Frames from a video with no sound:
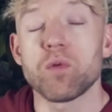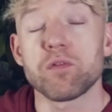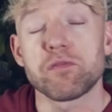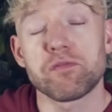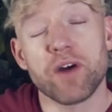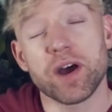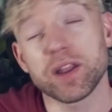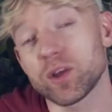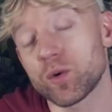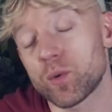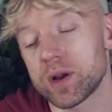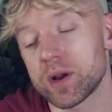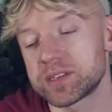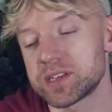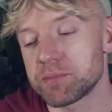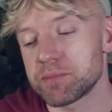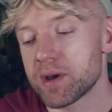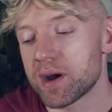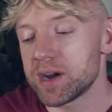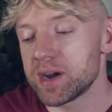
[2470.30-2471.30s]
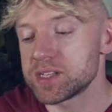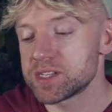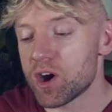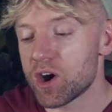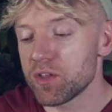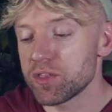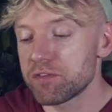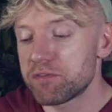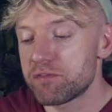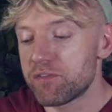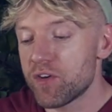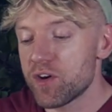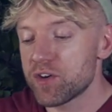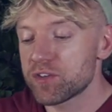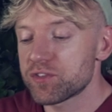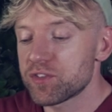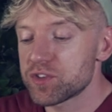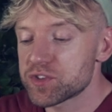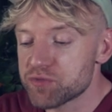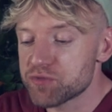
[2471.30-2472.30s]
And one final quick tip, guys, on the
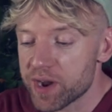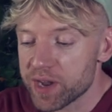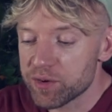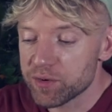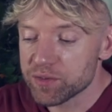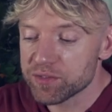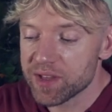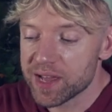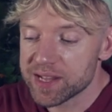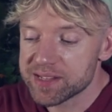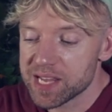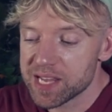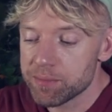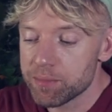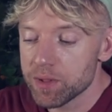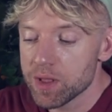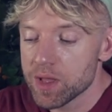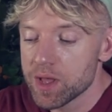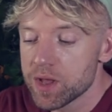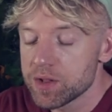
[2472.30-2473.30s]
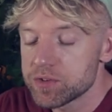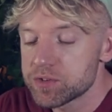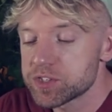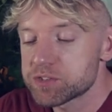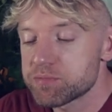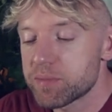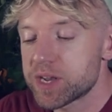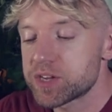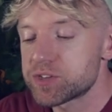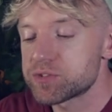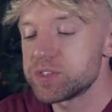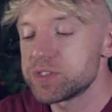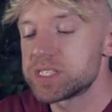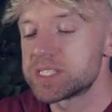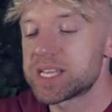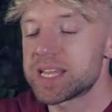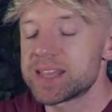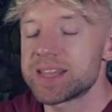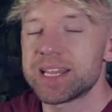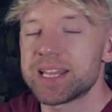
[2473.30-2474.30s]
first search records Airtable, just make sure you
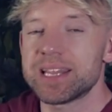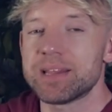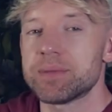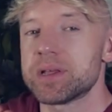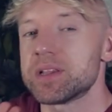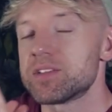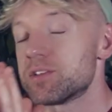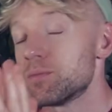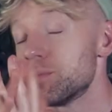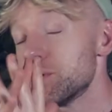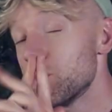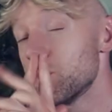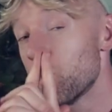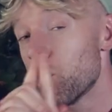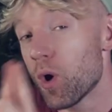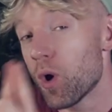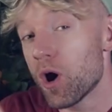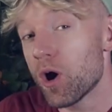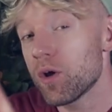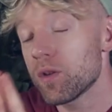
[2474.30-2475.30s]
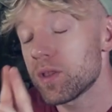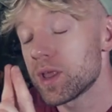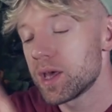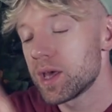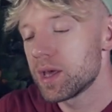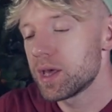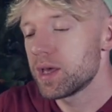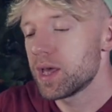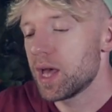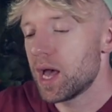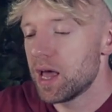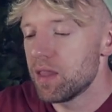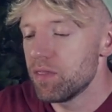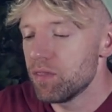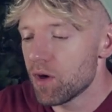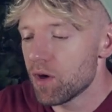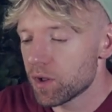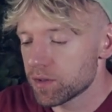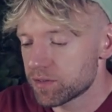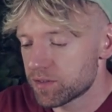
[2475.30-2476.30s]
set the limit to be 1
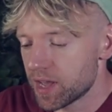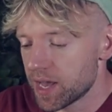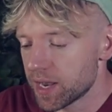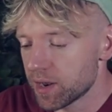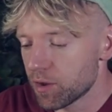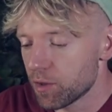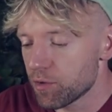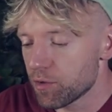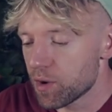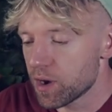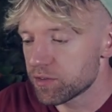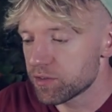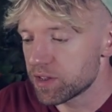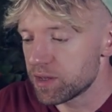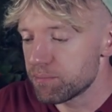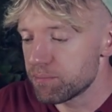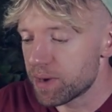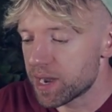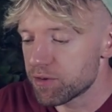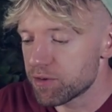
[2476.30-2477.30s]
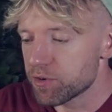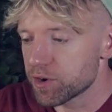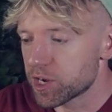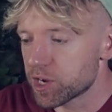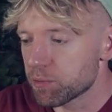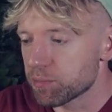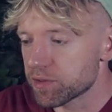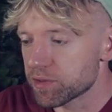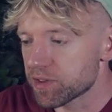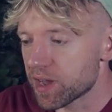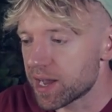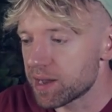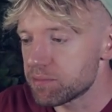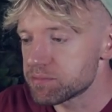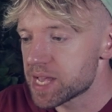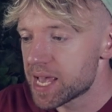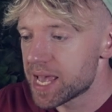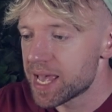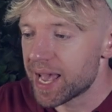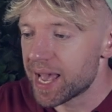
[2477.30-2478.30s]
and not 10. Otherwise, it may run a couple of
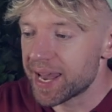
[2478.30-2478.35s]
times.